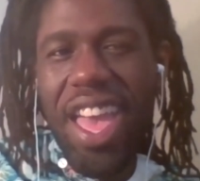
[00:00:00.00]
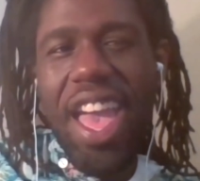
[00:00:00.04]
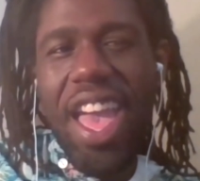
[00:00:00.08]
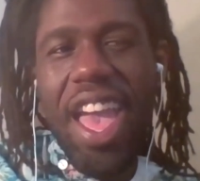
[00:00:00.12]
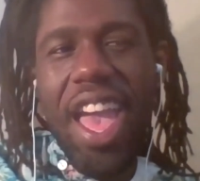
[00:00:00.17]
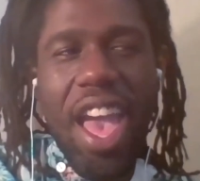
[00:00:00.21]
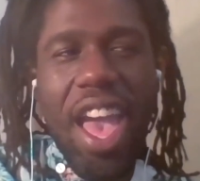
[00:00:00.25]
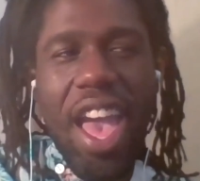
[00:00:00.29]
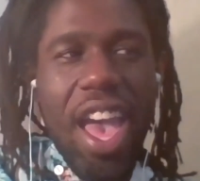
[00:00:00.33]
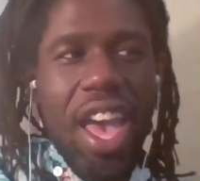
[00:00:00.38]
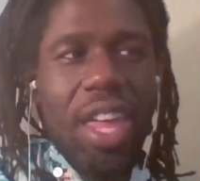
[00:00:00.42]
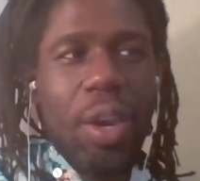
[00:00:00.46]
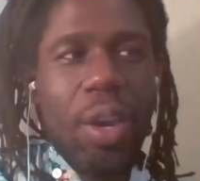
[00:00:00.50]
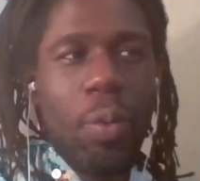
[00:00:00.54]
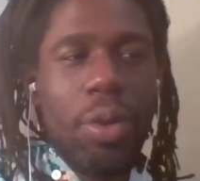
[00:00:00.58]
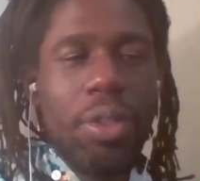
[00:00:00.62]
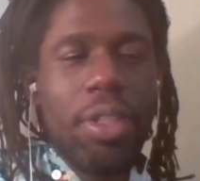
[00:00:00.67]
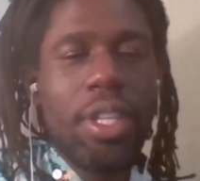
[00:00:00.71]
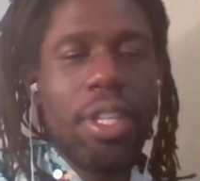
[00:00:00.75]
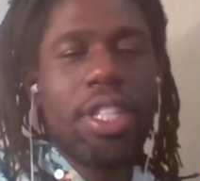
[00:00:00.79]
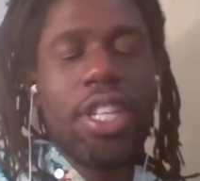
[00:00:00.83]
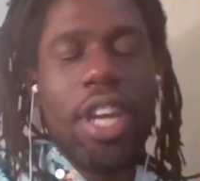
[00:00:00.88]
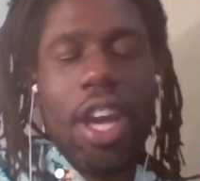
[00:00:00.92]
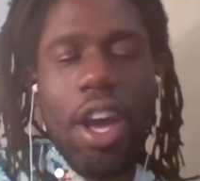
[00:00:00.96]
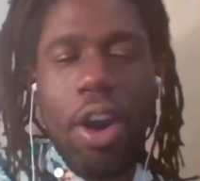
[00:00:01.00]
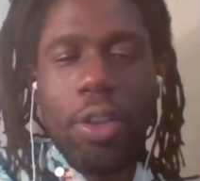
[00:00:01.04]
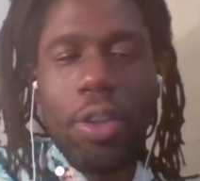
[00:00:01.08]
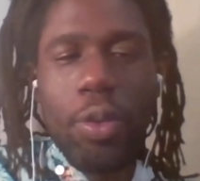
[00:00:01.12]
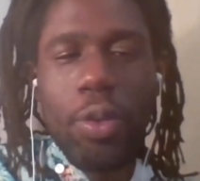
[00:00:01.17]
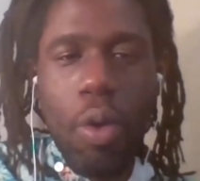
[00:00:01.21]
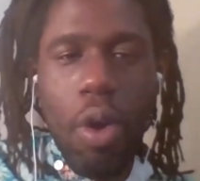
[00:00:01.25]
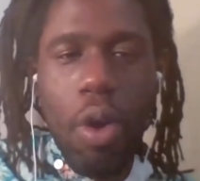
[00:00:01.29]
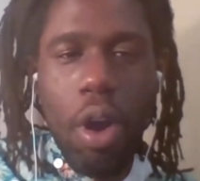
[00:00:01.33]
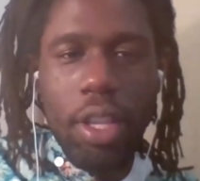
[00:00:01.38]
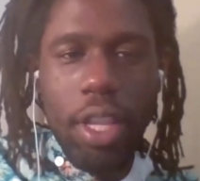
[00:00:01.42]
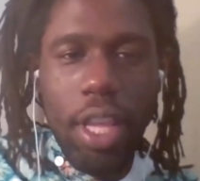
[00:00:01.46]
and when the child
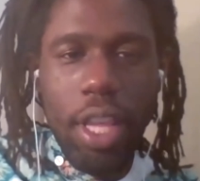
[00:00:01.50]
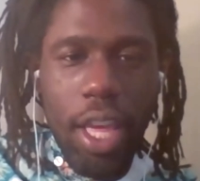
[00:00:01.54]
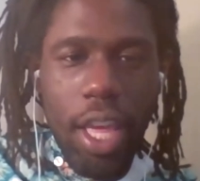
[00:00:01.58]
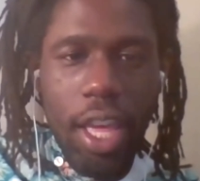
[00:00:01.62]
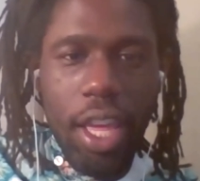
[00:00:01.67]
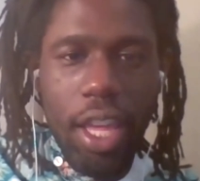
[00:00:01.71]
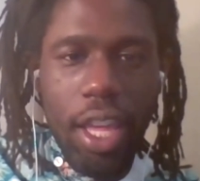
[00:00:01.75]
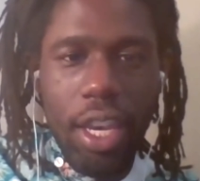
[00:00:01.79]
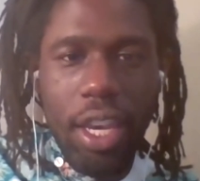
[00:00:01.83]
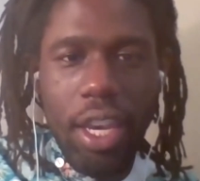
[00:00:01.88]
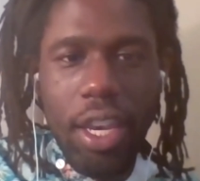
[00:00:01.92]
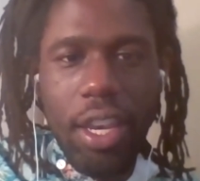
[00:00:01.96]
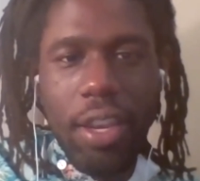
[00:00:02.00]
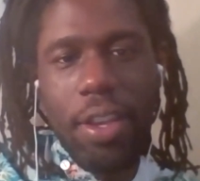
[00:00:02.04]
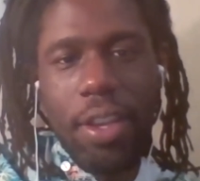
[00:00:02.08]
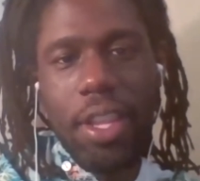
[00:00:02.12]
walked in,